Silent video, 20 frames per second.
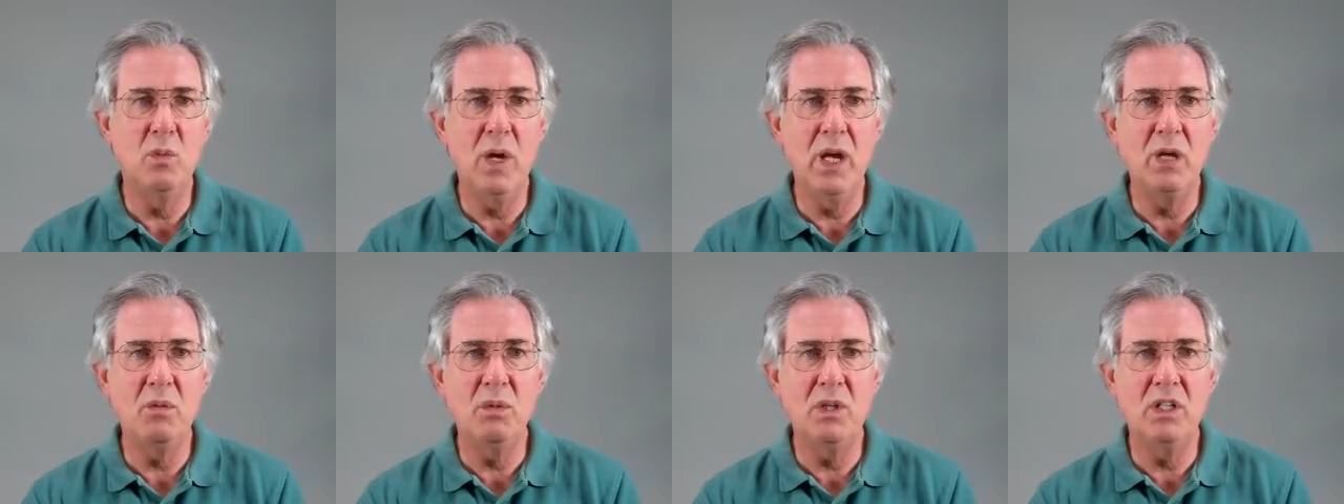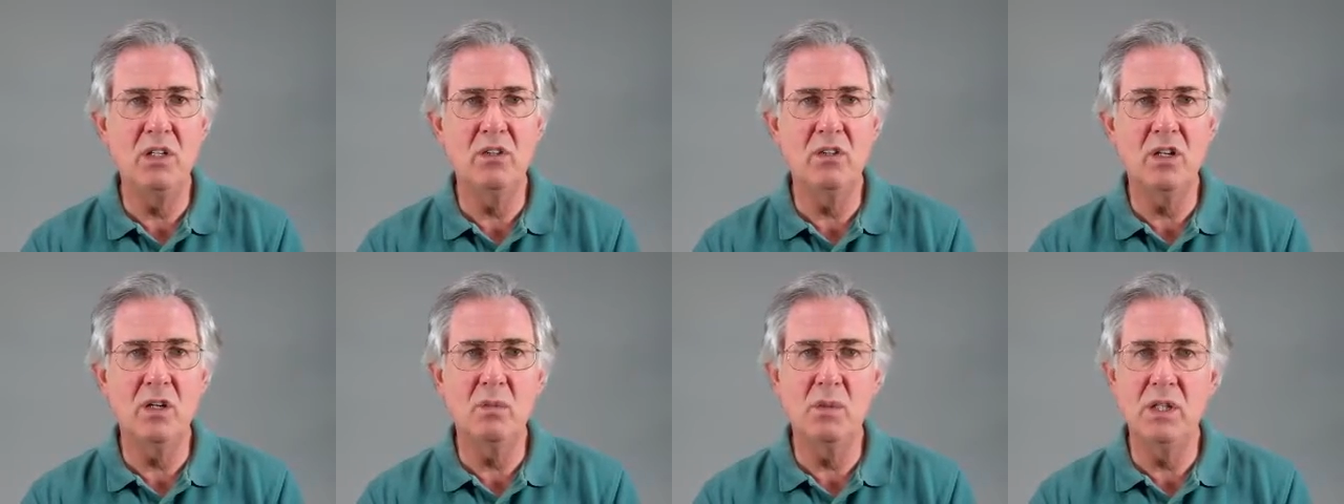way we
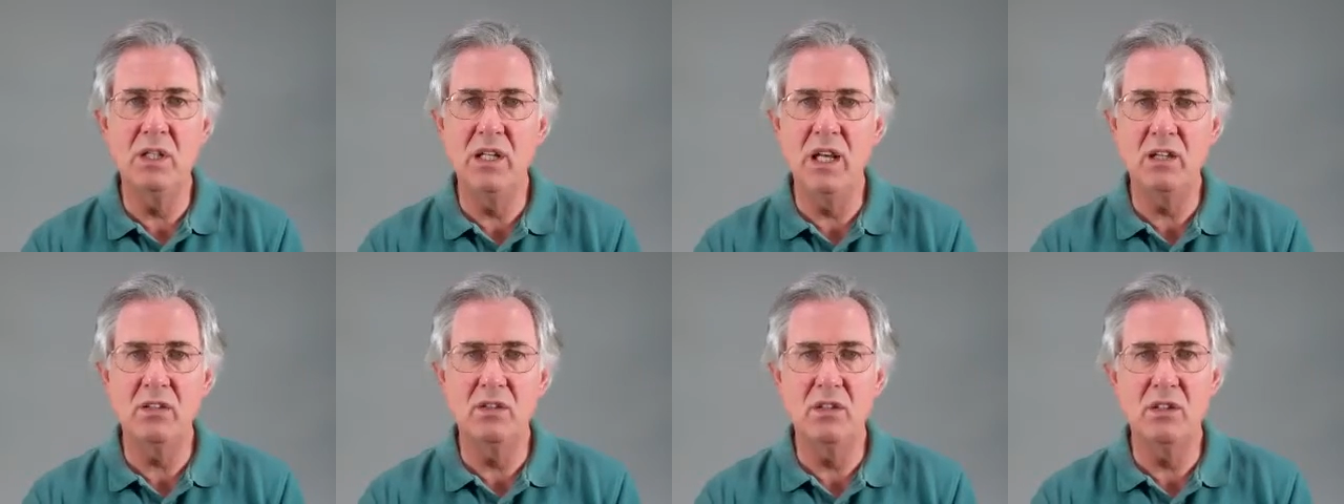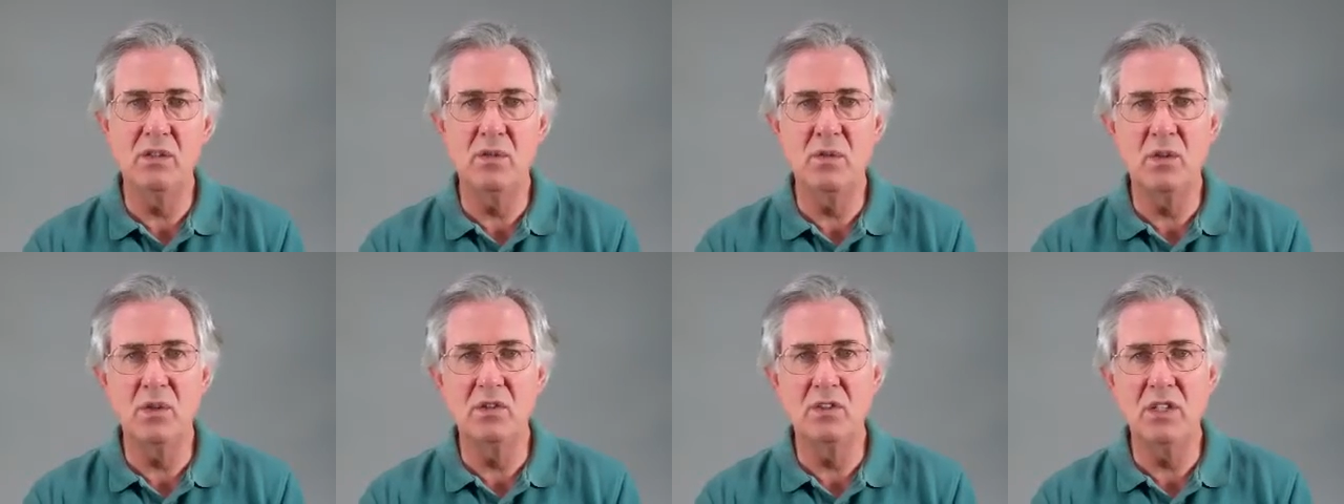determine nexus
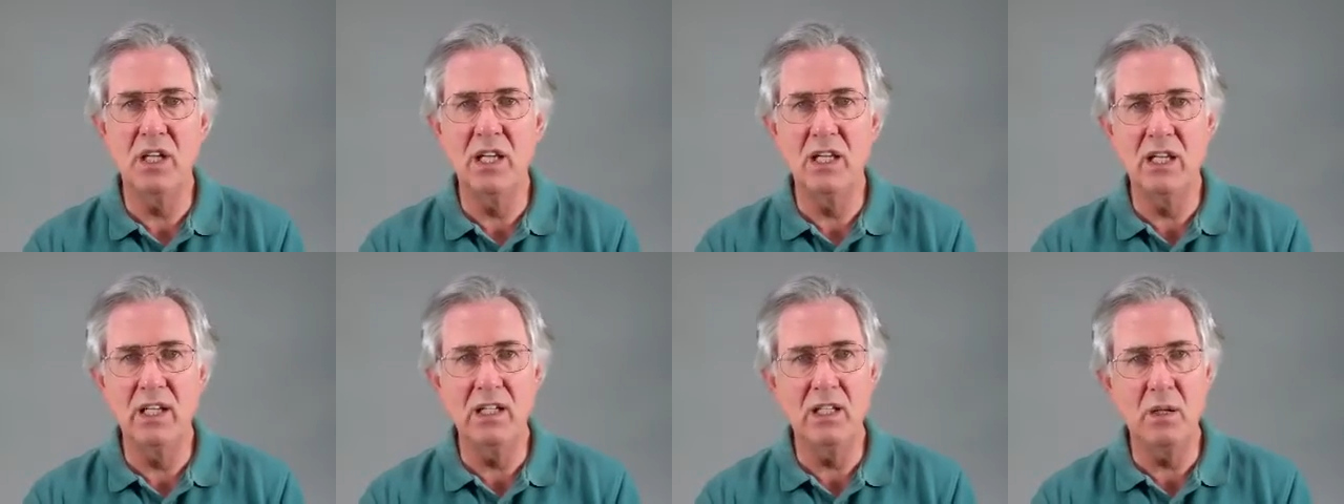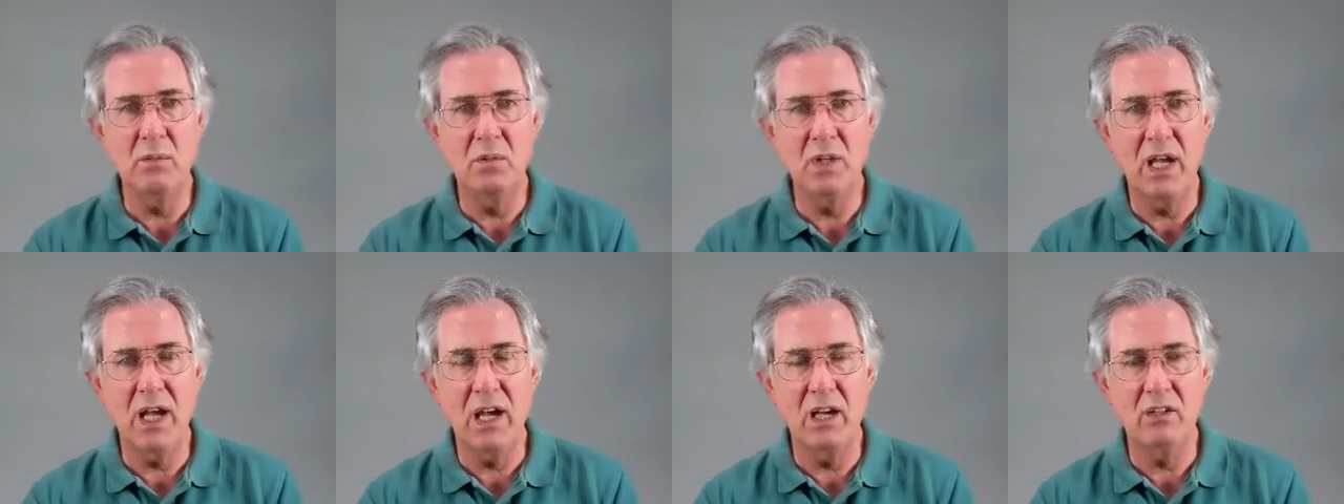for a state income
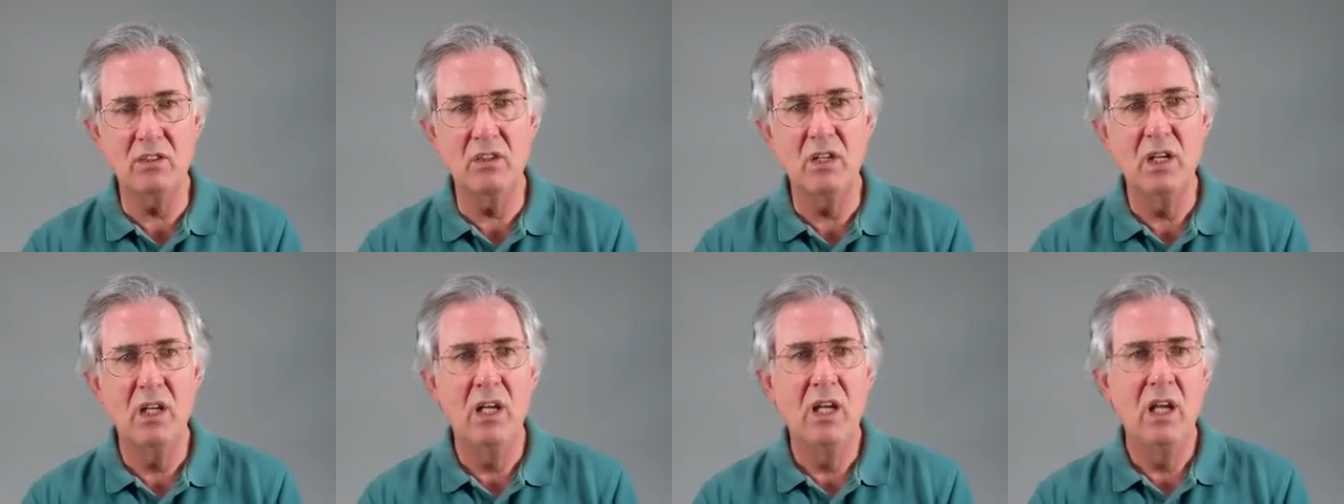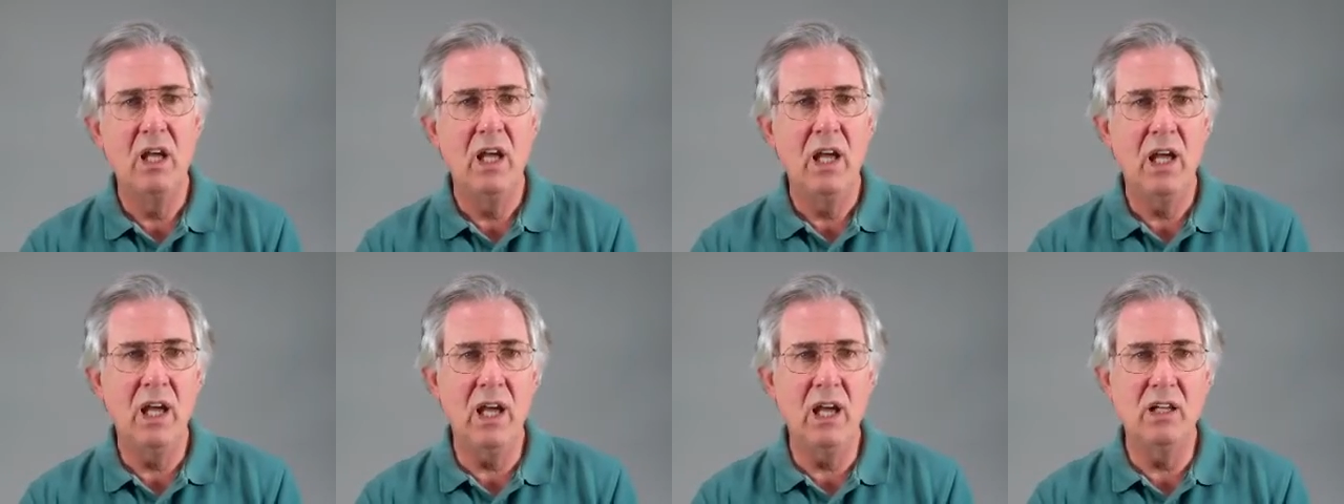tax
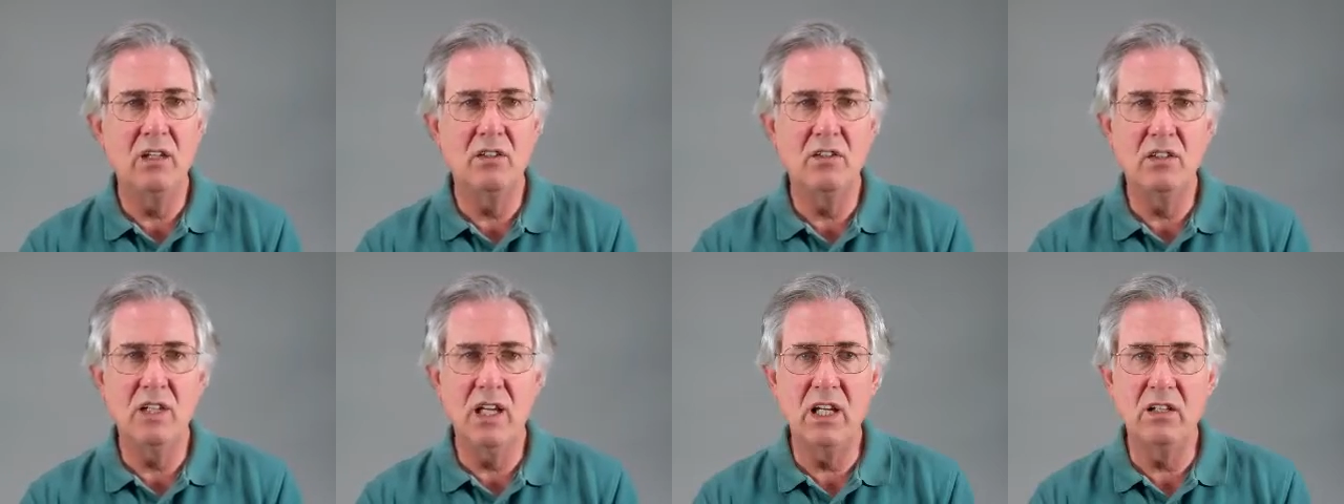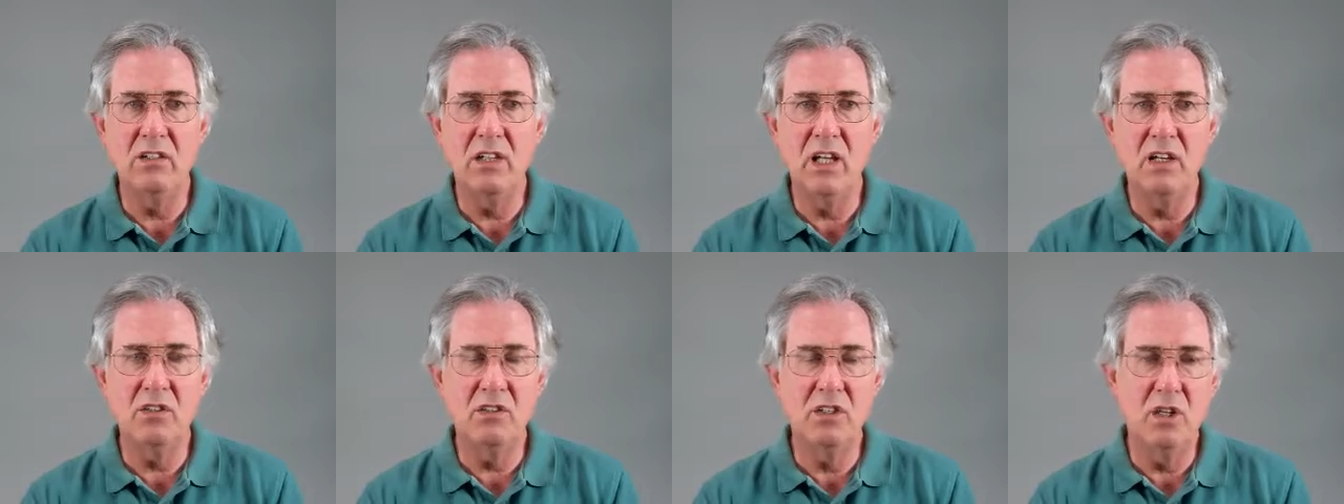and state
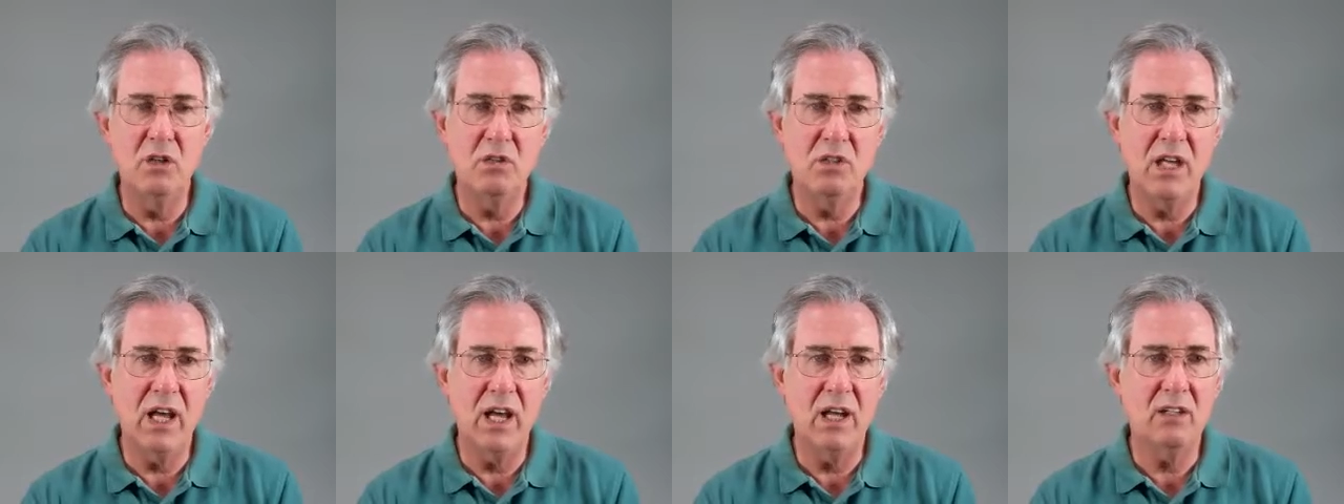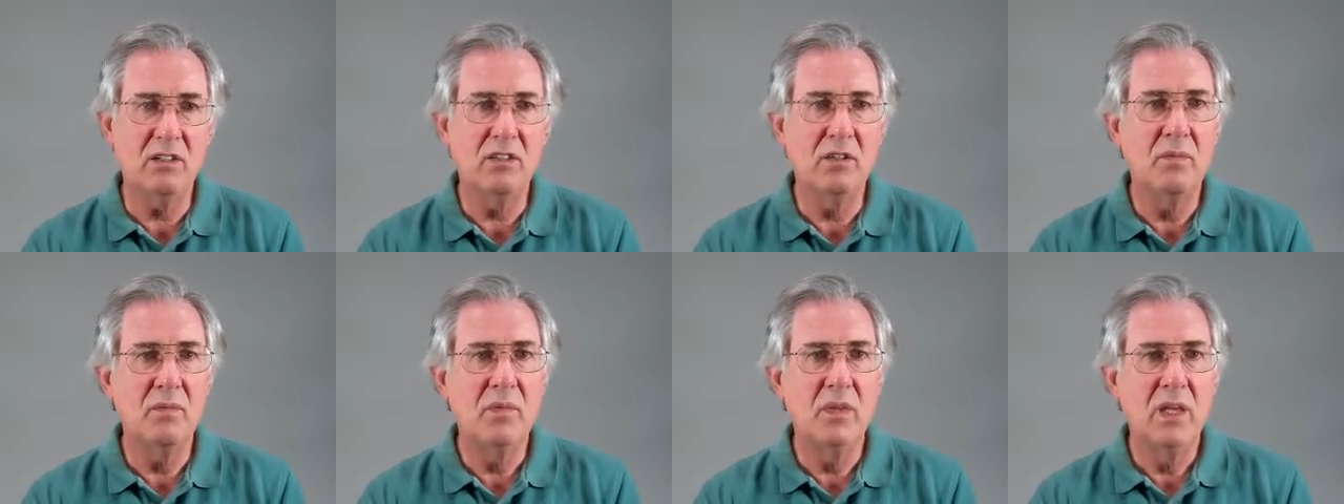sales and use
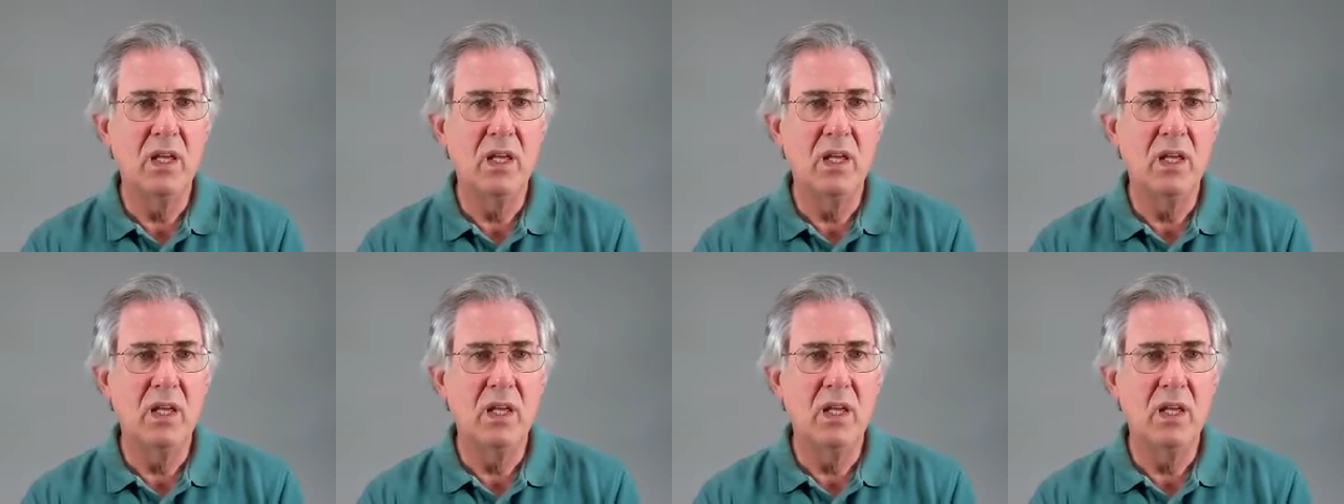tax,